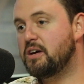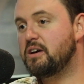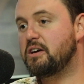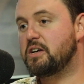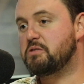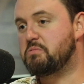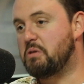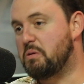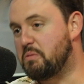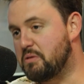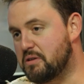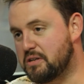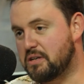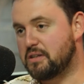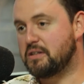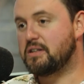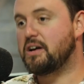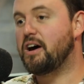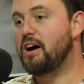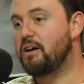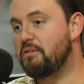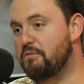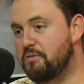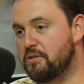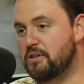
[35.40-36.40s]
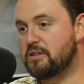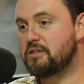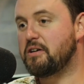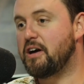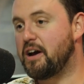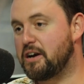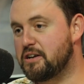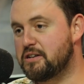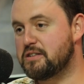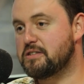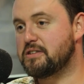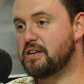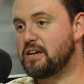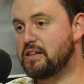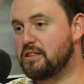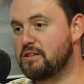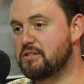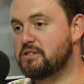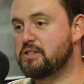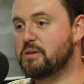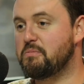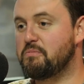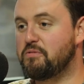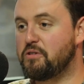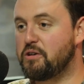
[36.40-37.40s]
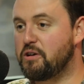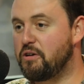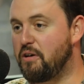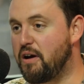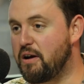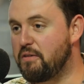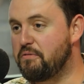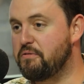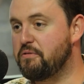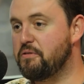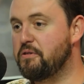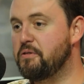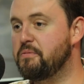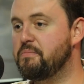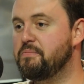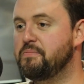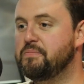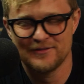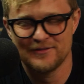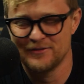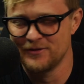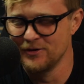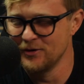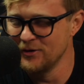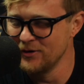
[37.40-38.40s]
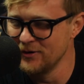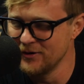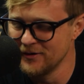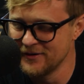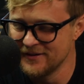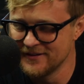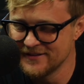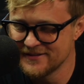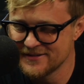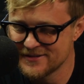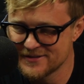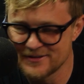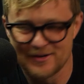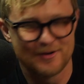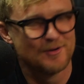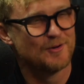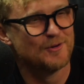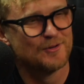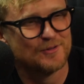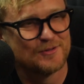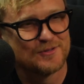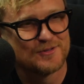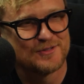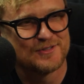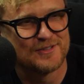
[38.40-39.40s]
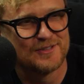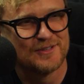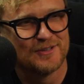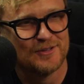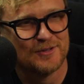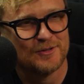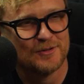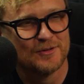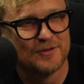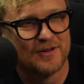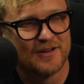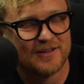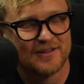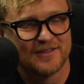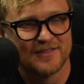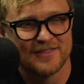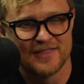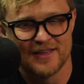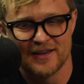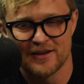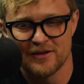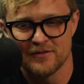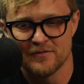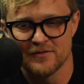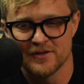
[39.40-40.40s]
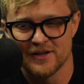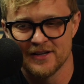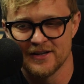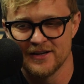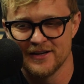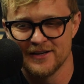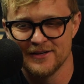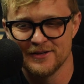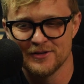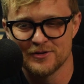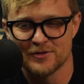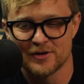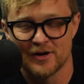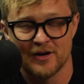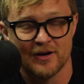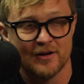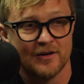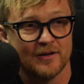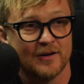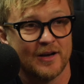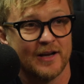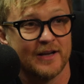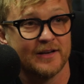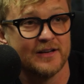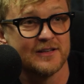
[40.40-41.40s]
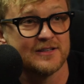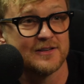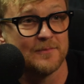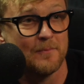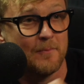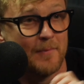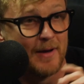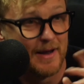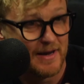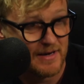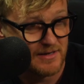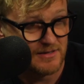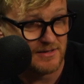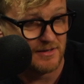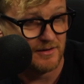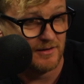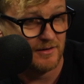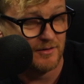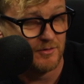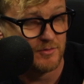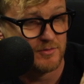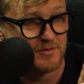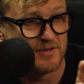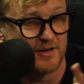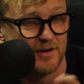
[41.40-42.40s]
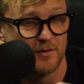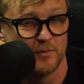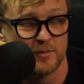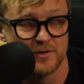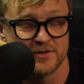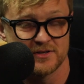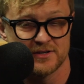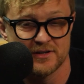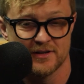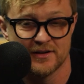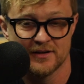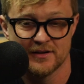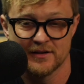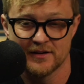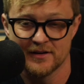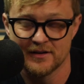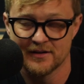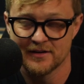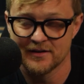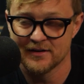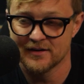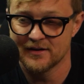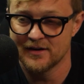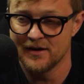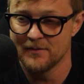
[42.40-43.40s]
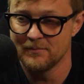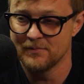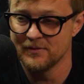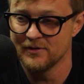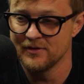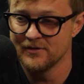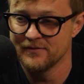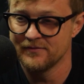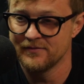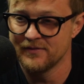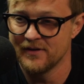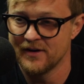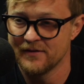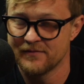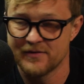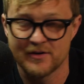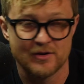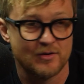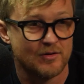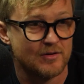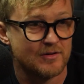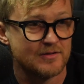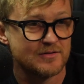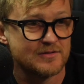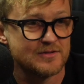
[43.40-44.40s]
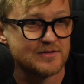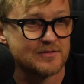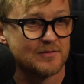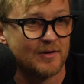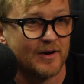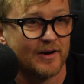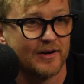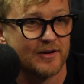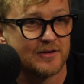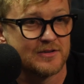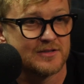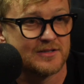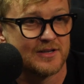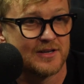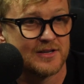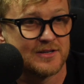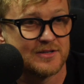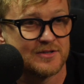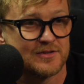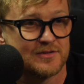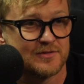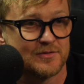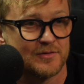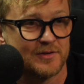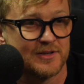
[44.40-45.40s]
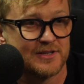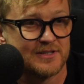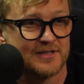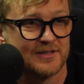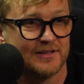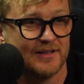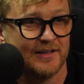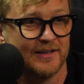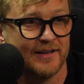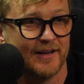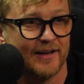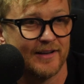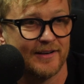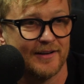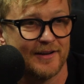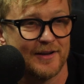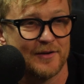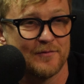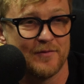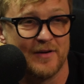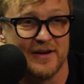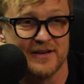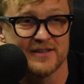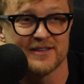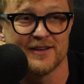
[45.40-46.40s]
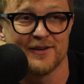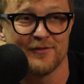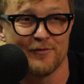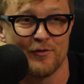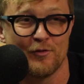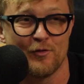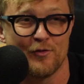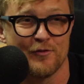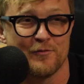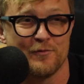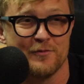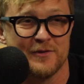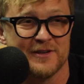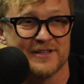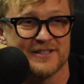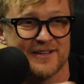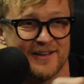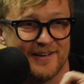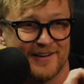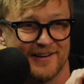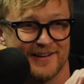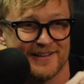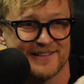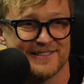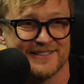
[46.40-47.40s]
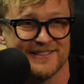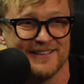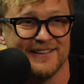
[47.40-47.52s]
is when we sit down for interactions like this. I'm very grateful. Dude, so good to see you. And thank you for that intro. And it's amazing because I was at a couple of Afrikaans radio stations recently. And if I say Poliesiekar, I